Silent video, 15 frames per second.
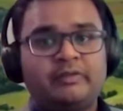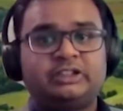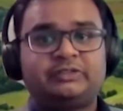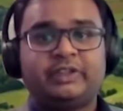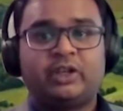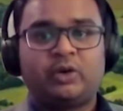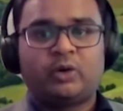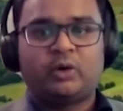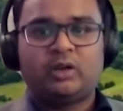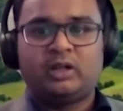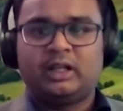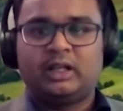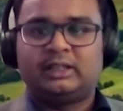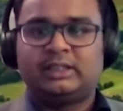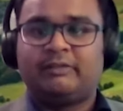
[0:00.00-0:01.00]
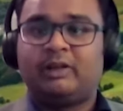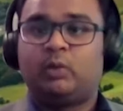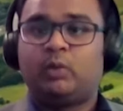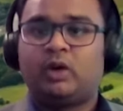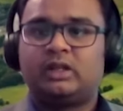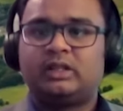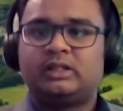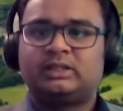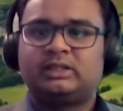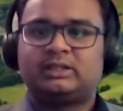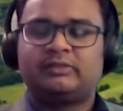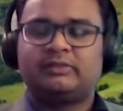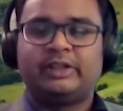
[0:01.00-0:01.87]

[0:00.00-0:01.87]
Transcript: which we call level 1 is